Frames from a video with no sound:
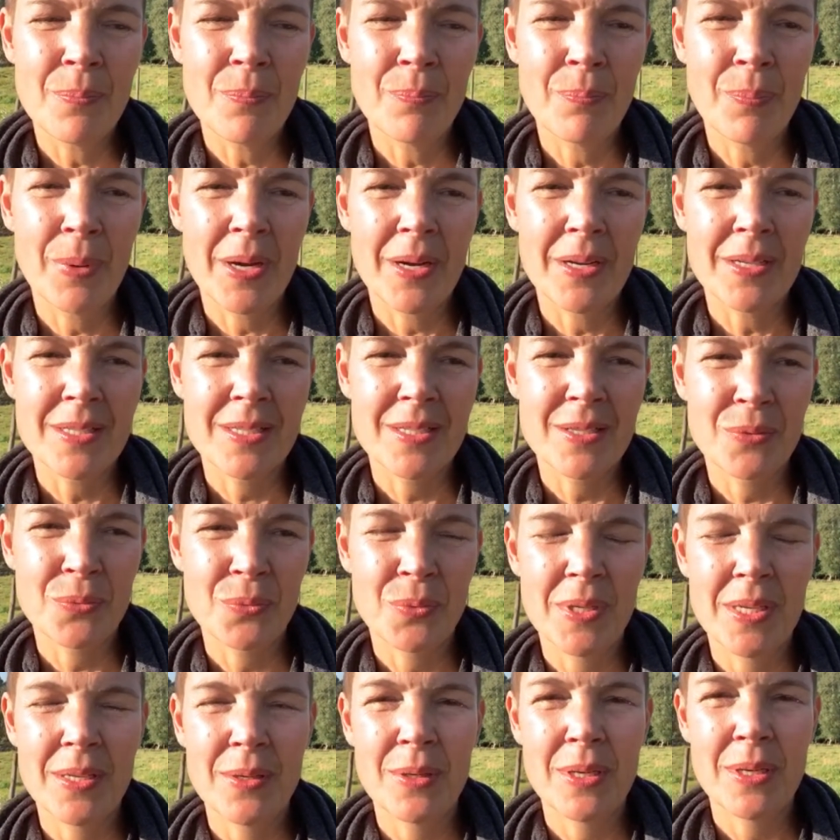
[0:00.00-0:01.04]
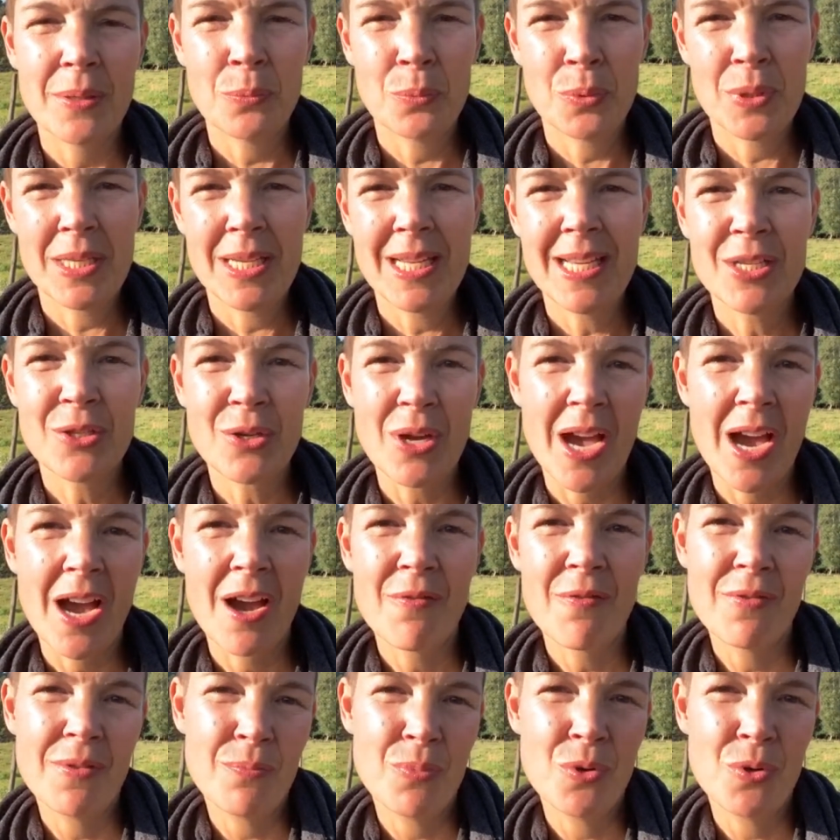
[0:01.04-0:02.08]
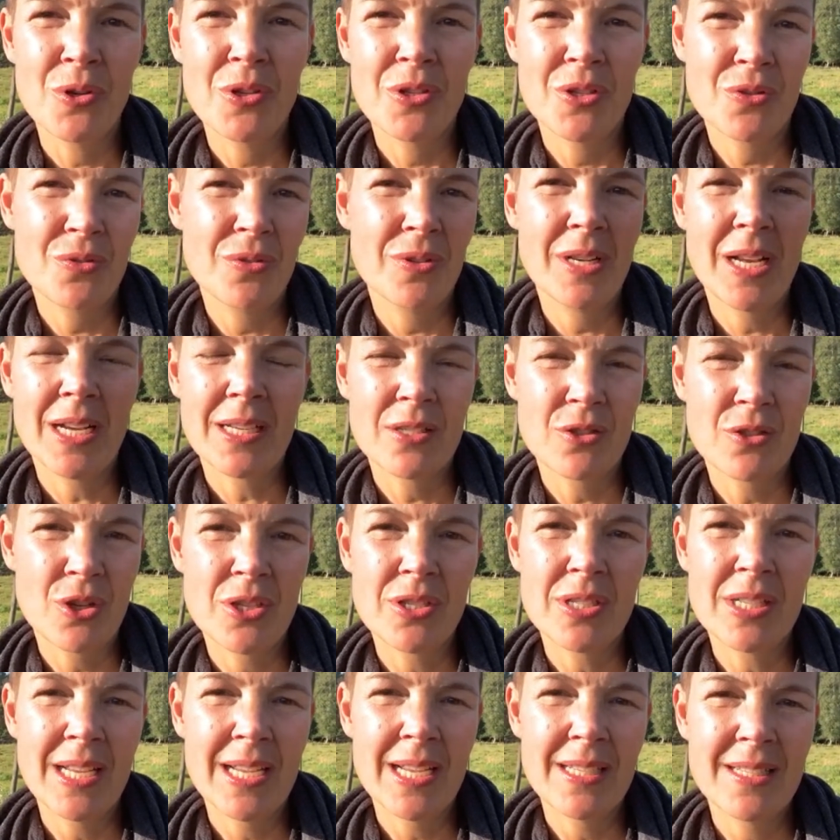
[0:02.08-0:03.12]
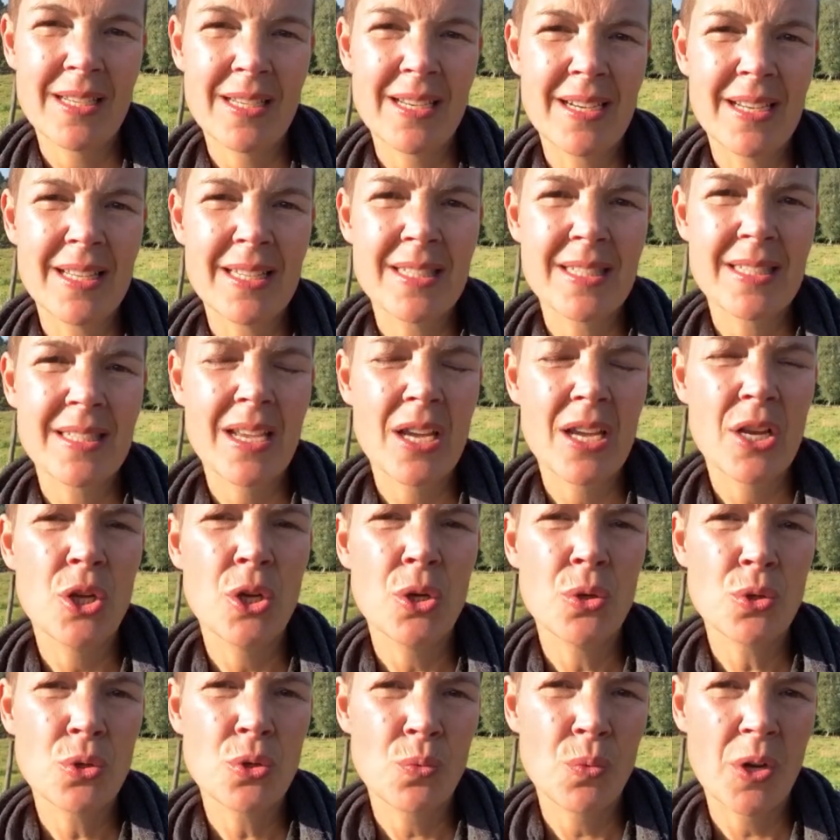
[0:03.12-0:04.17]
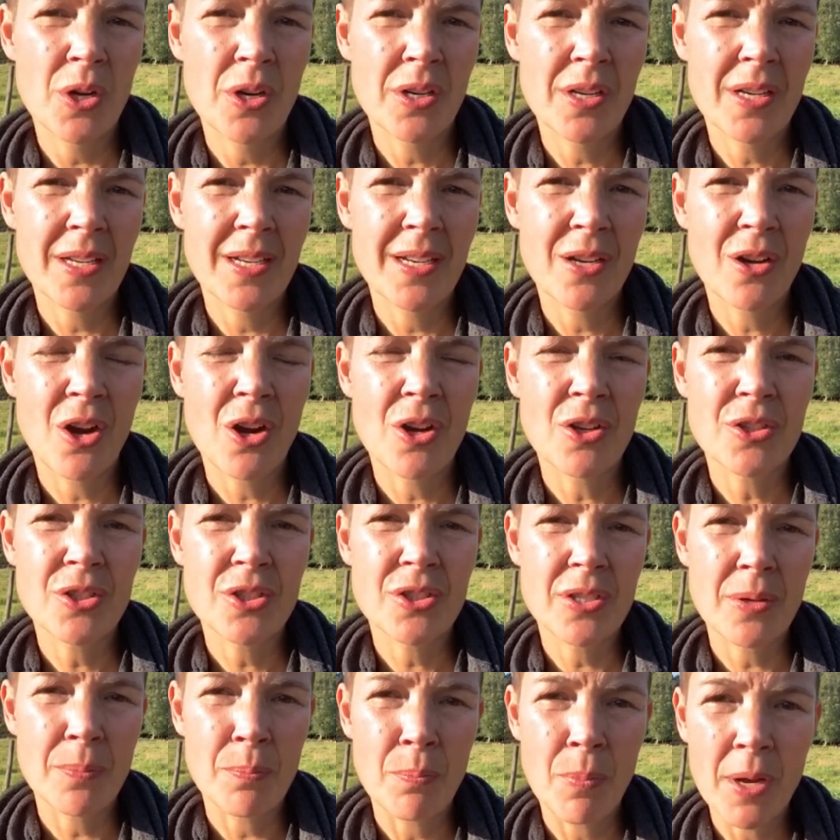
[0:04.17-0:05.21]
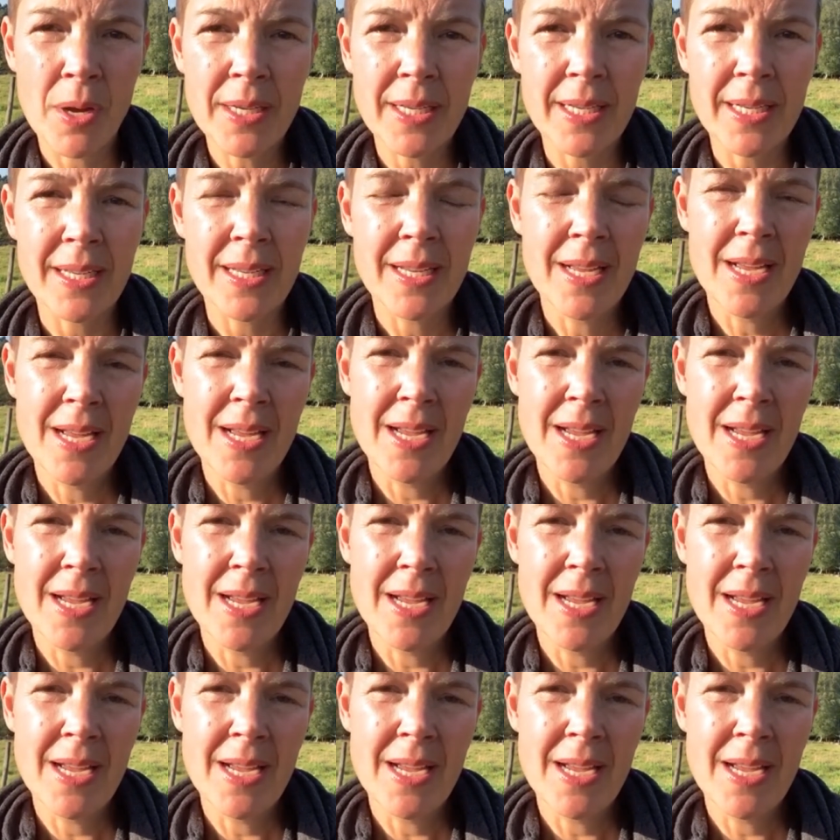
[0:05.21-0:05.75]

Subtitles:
But we need to have the book like translated, and it's a huge work and it costs some money,